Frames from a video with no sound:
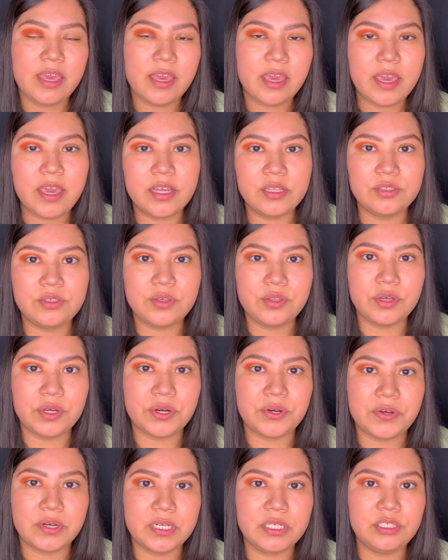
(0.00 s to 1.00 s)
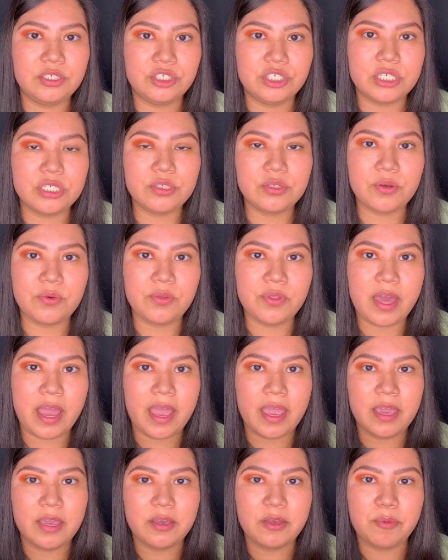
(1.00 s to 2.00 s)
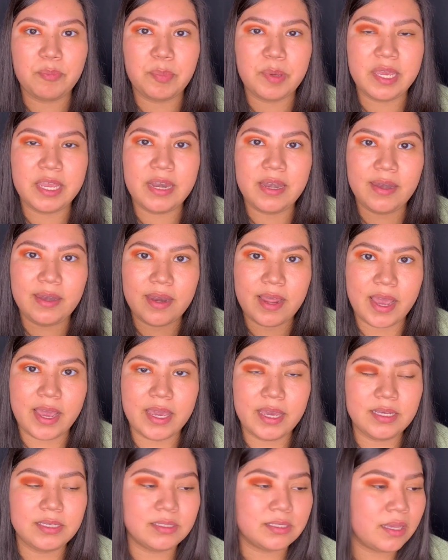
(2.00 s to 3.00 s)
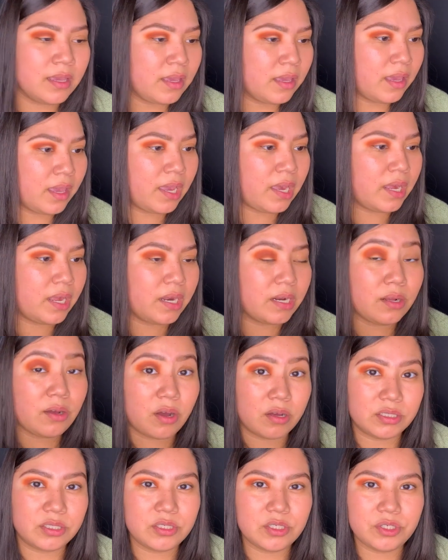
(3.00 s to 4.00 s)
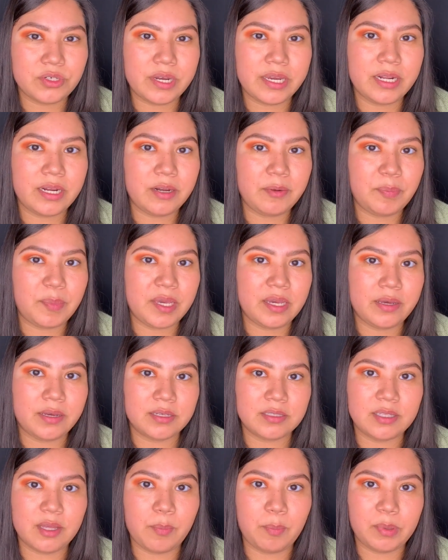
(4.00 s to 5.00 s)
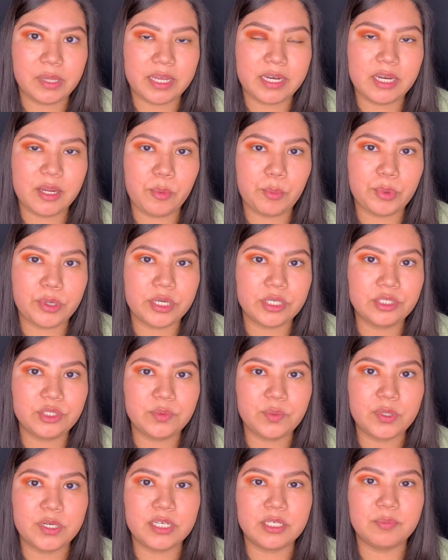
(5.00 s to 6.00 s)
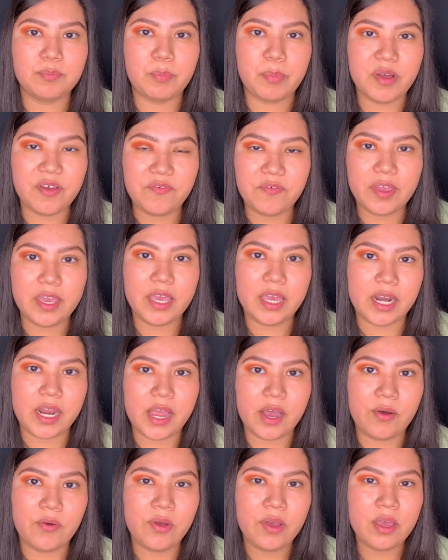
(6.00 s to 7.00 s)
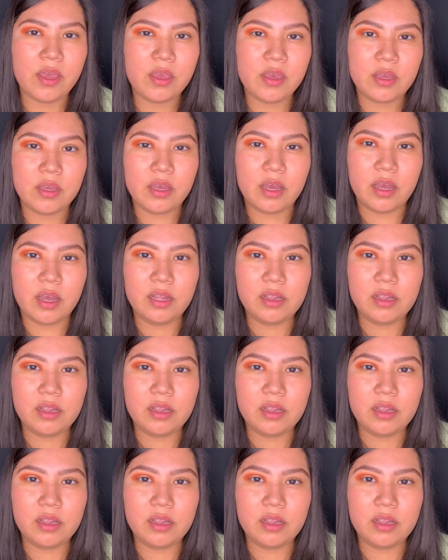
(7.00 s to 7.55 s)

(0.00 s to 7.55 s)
into the crease, just so that it could be nice and concentrated, because the blending brush was buffing it out a